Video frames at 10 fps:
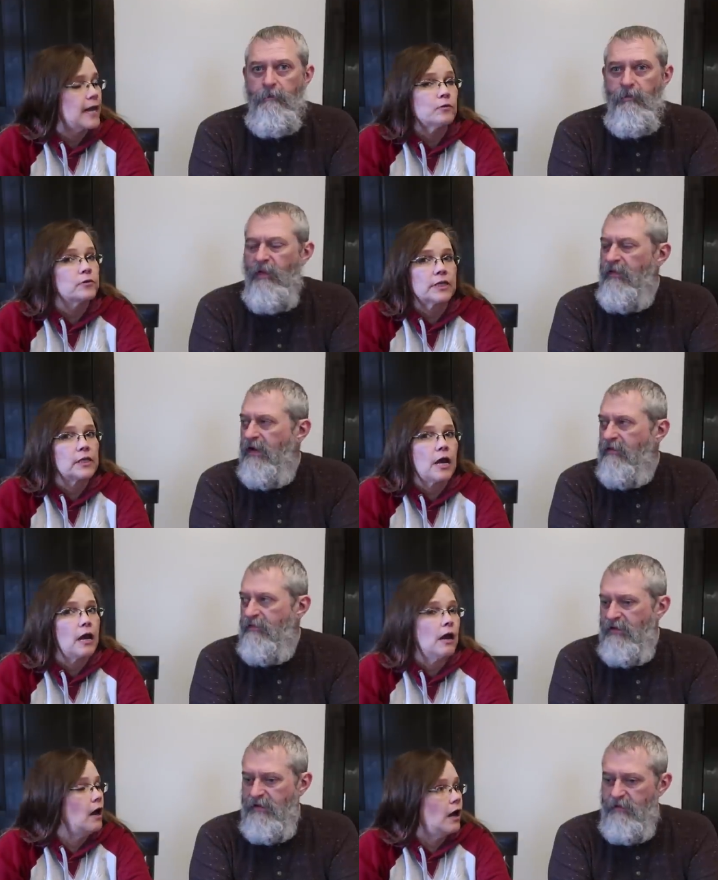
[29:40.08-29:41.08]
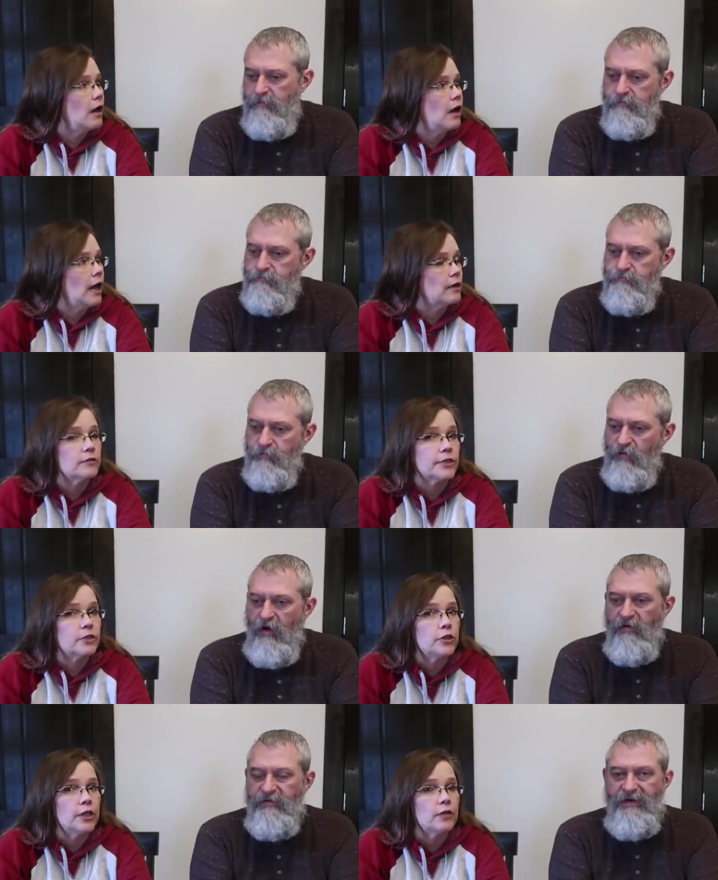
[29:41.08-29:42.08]
Speaker 1: I don't think they're
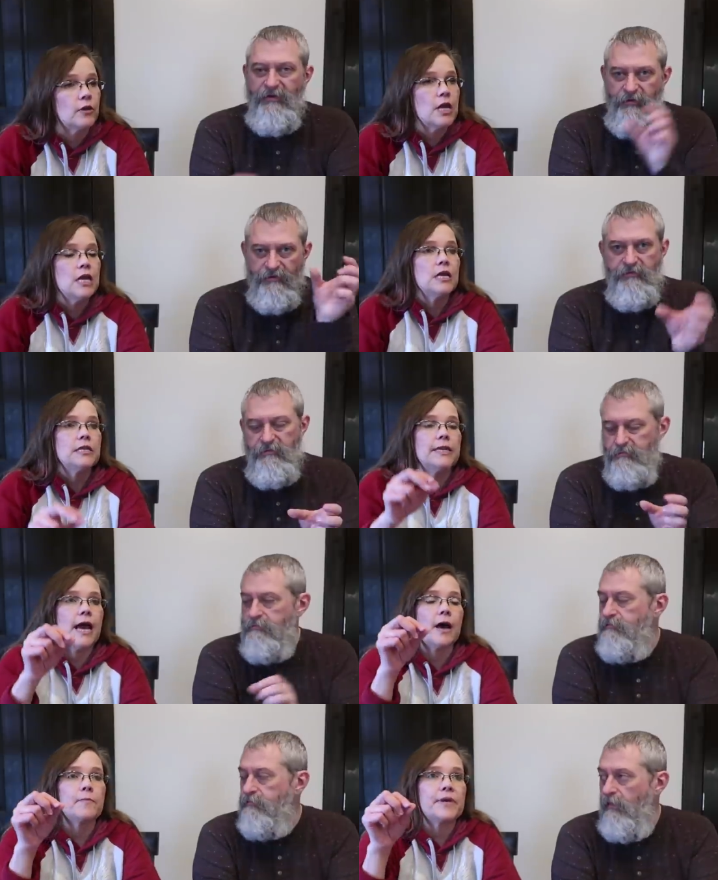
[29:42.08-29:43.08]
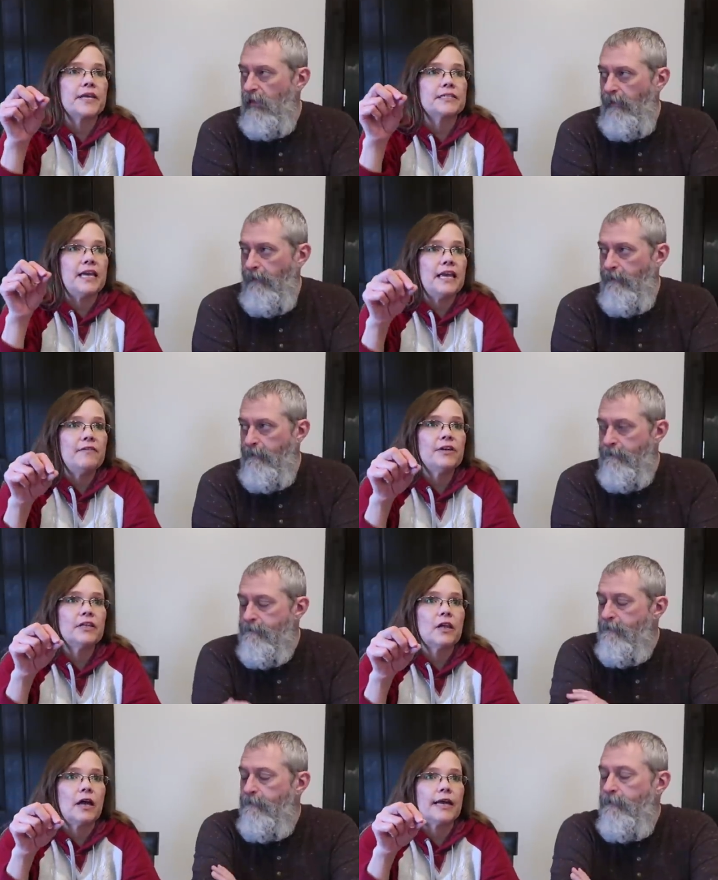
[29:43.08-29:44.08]
all singles. Yeah, because
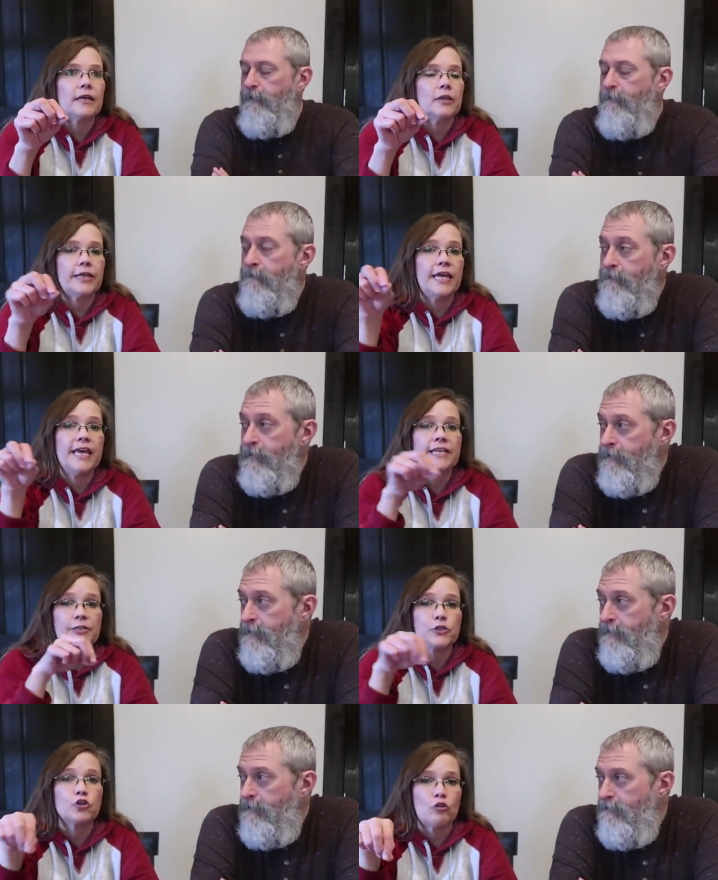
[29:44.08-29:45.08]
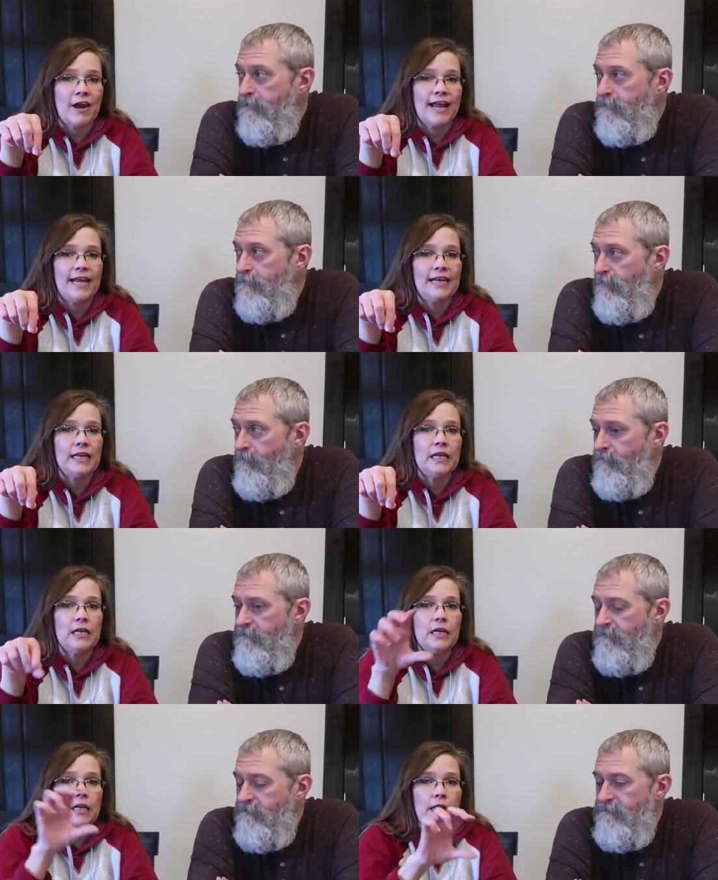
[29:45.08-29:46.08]
even like he has a train
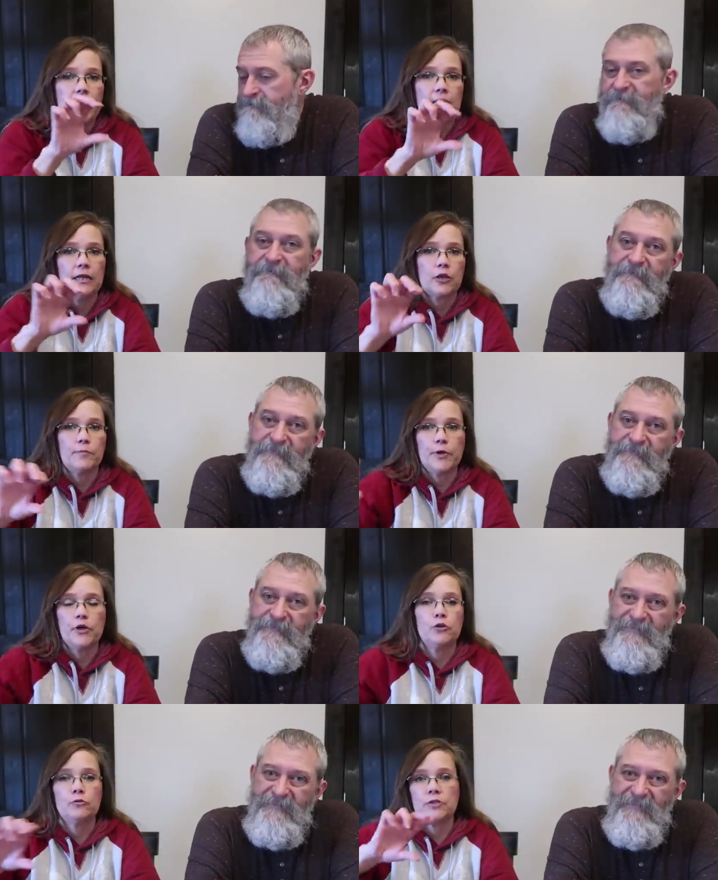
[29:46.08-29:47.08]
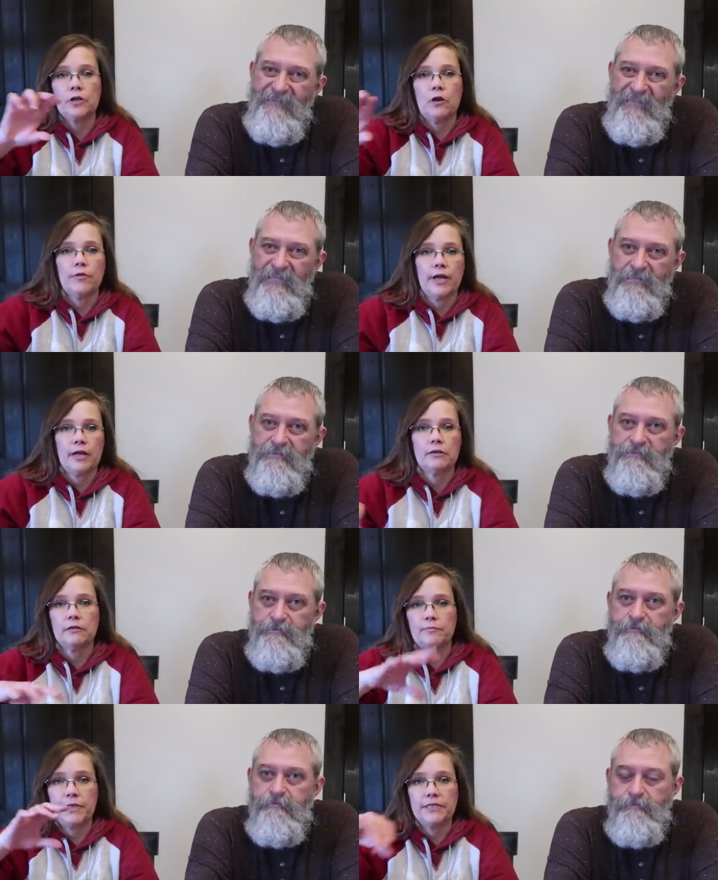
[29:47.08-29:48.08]
and the caboose and all that,
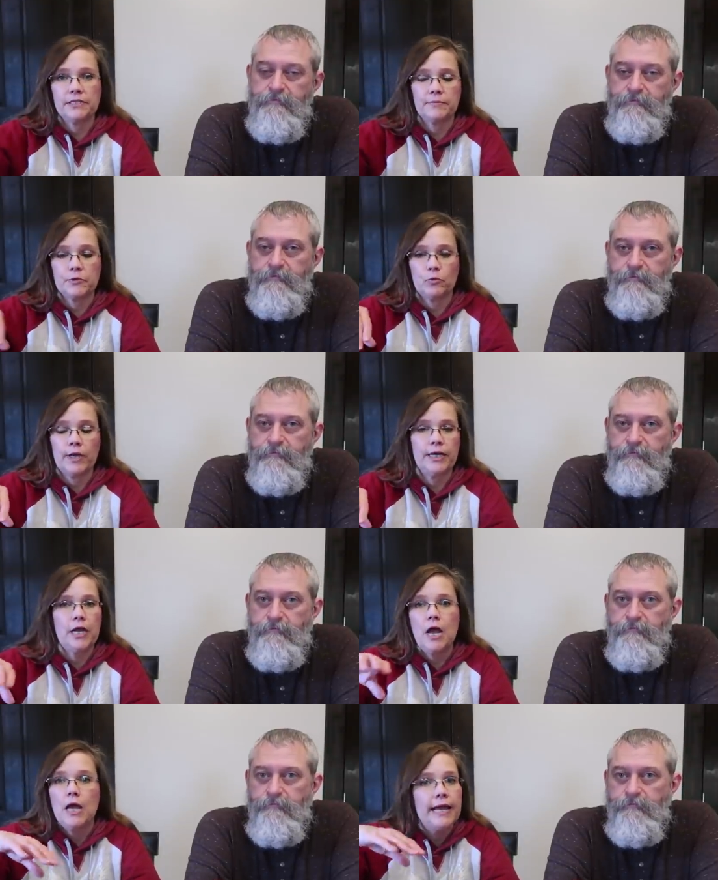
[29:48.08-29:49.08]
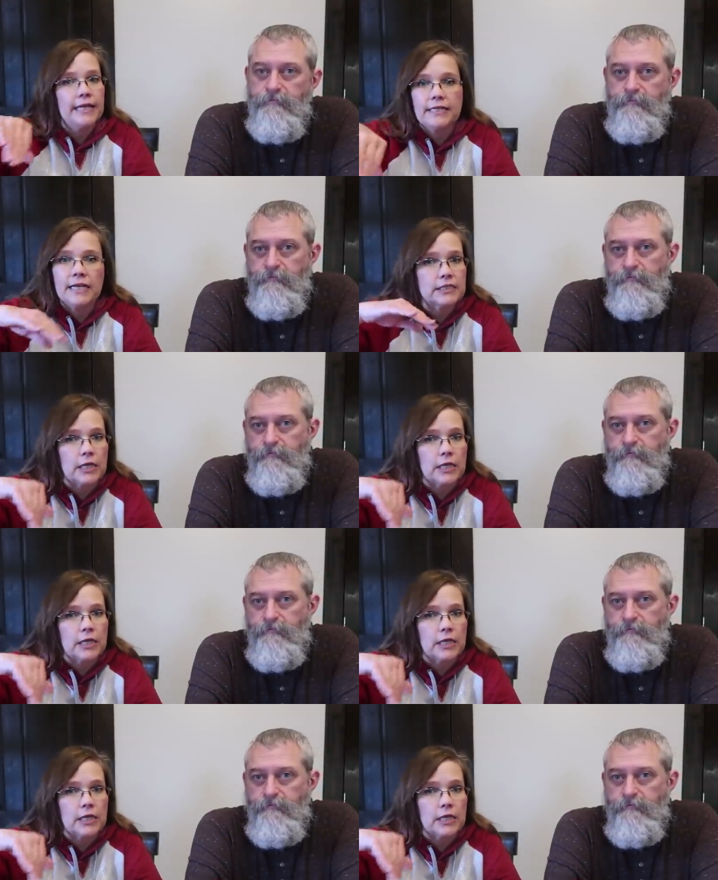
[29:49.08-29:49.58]
the pieces in between, it's